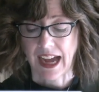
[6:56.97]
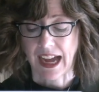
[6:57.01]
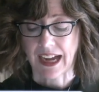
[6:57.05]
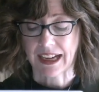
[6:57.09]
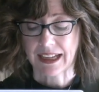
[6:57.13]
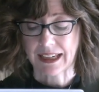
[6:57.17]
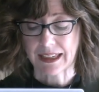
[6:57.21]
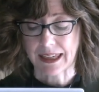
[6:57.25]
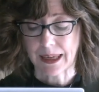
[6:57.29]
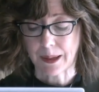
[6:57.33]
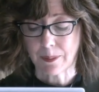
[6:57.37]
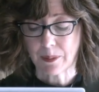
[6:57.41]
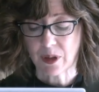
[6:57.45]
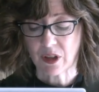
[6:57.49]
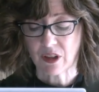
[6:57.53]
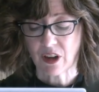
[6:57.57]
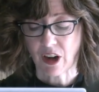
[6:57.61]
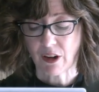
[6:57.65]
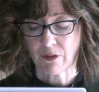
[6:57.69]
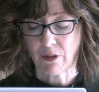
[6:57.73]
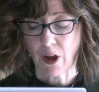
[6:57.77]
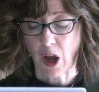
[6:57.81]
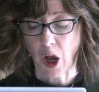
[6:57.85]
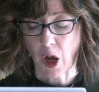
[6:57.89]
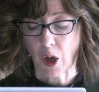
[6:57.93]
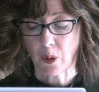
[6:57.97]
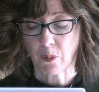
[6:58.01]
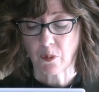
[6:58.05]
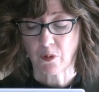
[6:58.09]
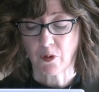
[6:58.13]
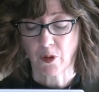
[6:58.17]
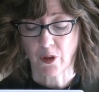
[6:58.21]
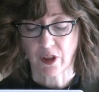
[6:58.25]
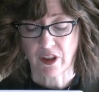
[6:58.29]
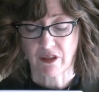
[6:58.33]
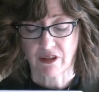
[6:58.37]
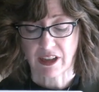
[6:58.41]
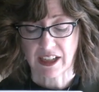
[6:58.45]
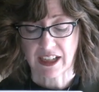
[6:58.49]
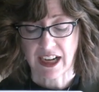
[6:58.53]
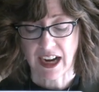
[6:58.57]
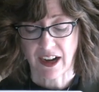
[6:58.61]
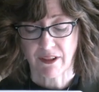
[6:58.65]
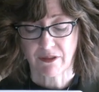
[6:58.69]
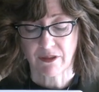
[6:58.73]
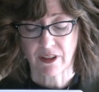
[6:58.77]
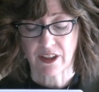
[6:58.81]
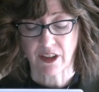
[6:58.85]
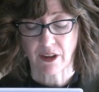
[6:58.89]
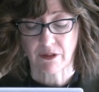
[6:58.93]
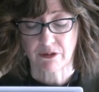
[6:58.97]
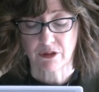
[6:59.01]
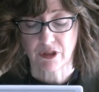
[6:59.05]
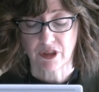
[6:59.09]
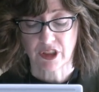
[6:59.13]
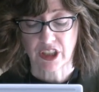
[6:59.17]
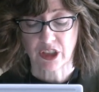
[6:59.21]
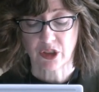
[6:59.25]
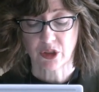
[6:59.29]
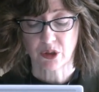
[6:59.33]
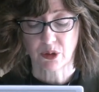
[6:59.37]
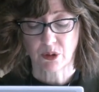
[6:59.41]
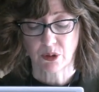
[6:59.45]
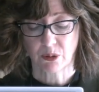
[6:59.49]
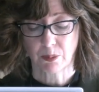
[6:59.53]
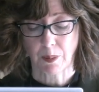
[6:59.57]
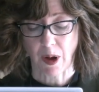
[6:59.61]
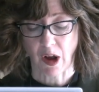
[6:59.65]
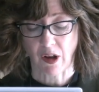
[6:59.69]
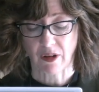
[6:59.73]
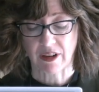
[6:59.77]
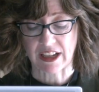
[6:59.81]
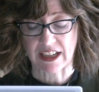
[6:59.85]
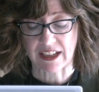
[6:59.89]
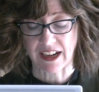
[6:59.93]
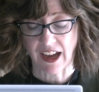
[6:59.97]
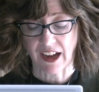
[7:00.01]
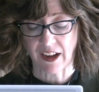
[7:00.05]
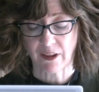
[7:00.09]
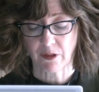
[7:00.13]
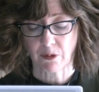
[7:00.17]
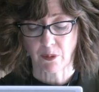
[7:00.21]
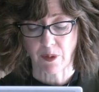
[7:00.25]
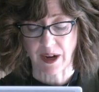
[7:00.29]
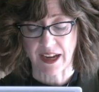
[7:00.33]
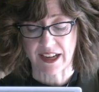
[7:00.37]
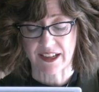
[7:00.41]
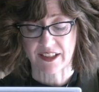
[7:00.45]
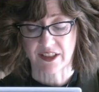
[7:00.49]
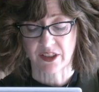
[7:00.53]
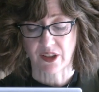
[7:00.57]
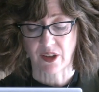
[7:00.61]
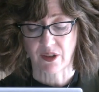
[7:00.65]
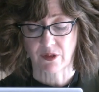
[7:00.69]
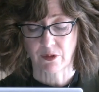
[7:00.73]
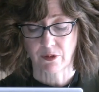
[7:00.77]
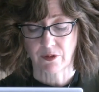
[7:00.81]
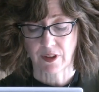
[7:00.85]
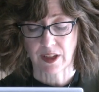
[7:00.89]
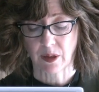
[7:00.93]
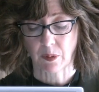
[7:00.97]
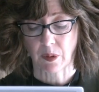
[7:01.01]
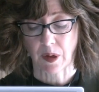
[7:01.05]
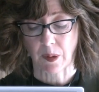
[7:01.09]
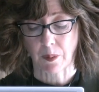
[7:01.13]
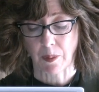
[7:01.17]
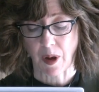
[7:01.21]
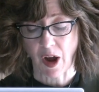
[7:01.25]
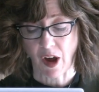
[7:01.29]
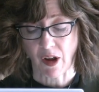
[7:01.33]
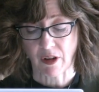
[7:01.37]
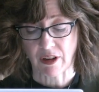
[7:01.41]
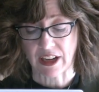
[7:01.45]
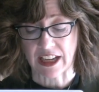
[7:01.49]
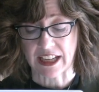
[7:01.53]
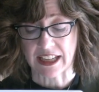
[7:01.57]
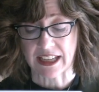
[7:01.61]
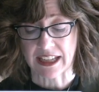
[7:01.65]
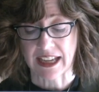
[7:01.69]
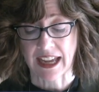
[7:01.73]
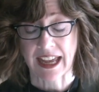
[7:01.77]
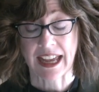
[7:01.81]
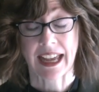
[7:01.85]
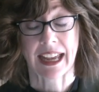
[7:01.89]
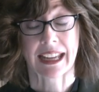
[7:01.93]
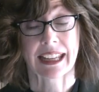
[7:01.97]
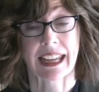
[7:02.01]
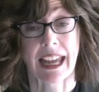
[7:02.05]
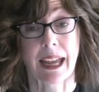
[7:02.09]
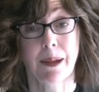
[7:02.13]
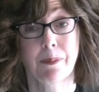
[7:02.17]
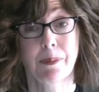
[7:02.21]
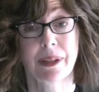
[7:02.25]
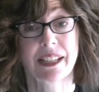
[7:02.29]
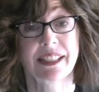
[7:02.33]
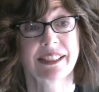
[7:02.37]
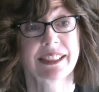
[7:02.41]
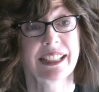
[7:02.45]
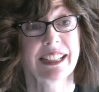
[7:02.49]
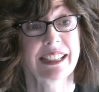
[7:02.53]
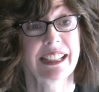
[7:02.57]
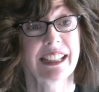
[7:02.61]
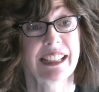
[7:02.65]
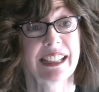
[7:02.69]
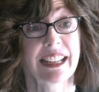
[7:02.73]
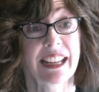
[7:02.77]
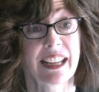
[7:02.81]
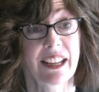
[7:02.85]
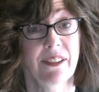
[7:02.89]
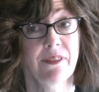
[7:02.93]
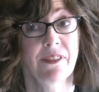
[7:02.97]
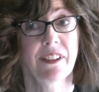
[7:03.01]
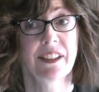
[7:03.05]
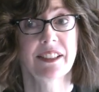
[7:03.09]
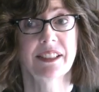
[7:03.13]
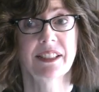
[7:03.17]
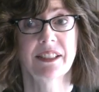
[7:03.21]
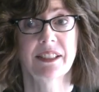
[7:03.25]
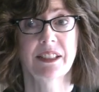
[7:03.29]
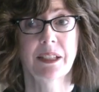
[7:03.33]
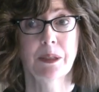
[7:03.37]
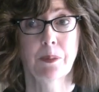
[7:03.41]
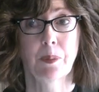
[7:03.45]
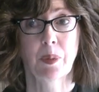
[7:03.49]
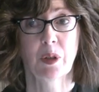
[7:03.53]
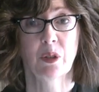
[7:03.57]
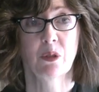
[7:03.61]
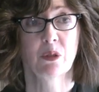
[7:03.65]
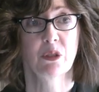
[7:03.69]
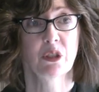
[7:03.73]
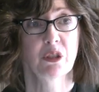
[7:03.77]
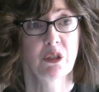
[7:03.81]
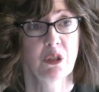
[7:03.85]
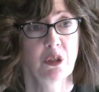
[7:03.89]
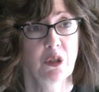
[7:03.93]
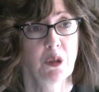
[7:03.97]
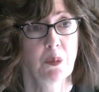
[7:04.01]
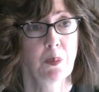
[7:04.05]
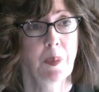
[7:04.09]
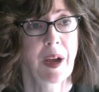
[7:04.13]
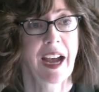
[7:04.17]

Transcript: A glimmer of hope for the recovery of traditional Māori lifeways on Whenua Māori can be seen in efforts to build new